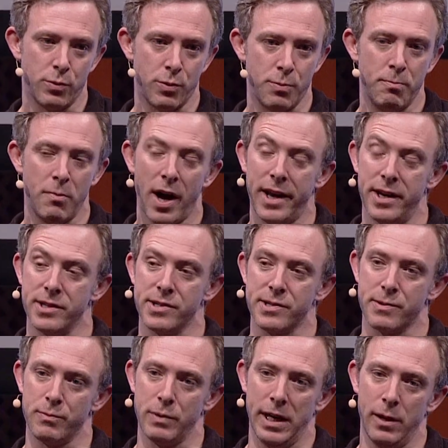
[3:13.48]

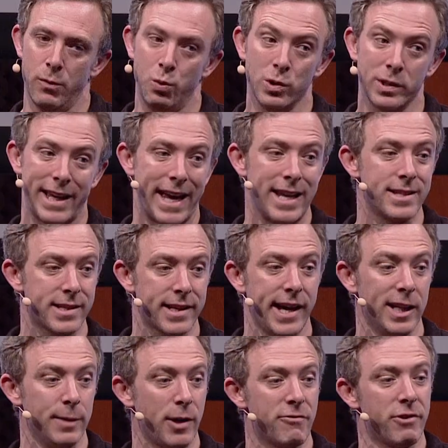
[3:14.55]
miners uh, will gain
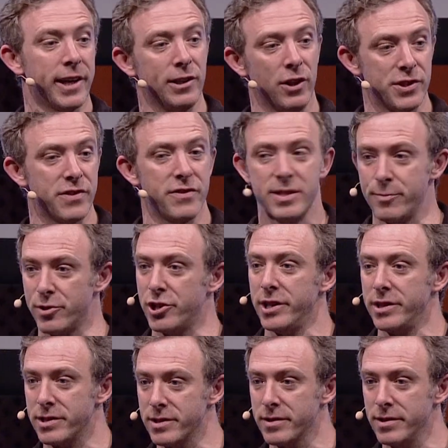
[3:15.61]
scale by running lots of these
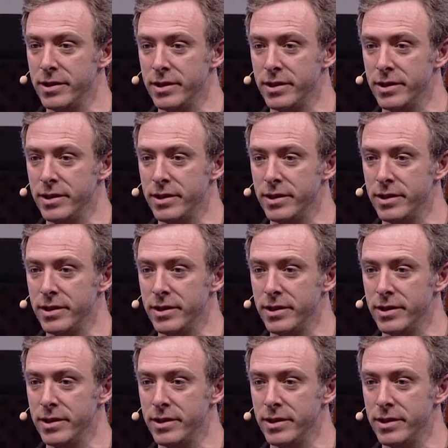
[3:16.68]
machines.